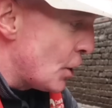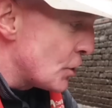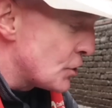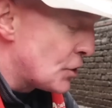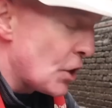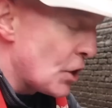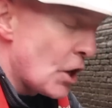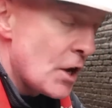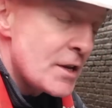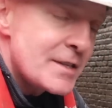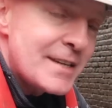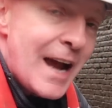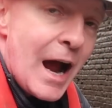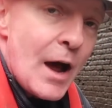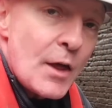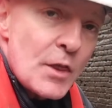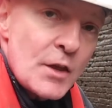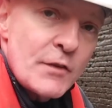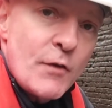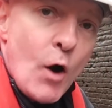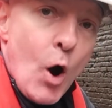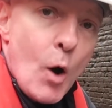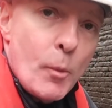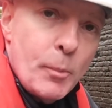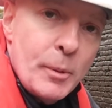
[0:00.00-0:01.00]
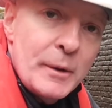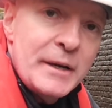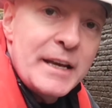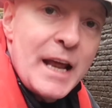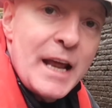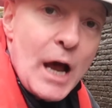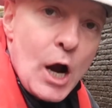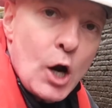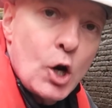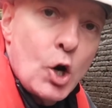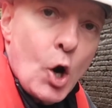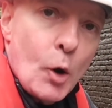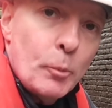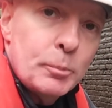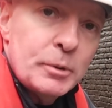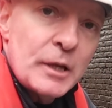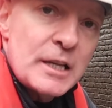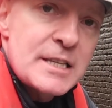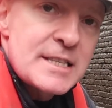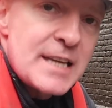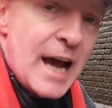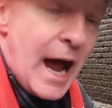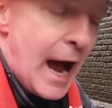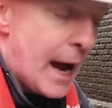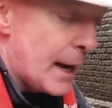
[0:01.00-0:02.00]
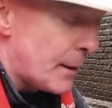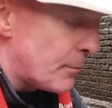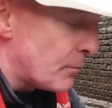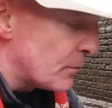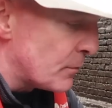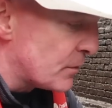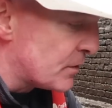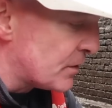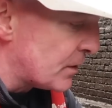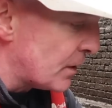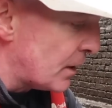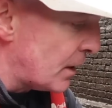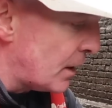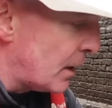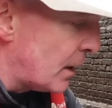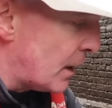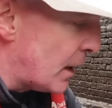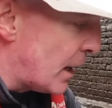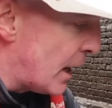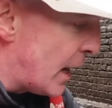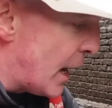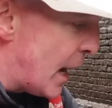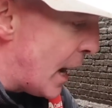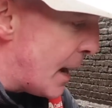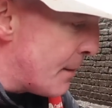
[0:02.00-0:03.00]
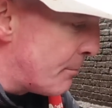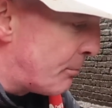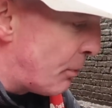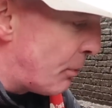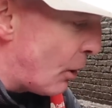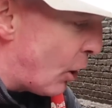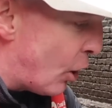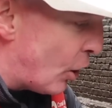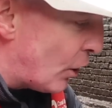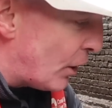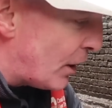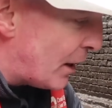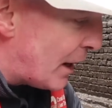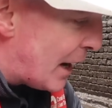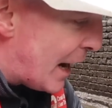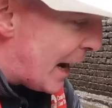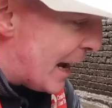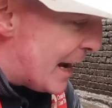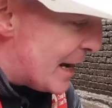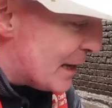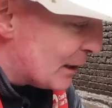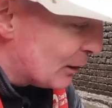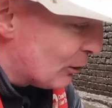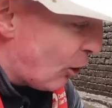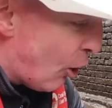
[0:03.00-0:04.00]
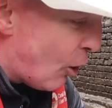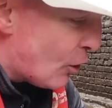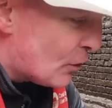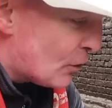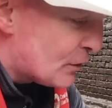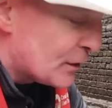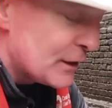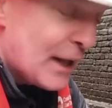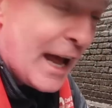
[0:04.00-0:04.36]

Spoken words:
Turns out they've opened it a couple of times, but it looks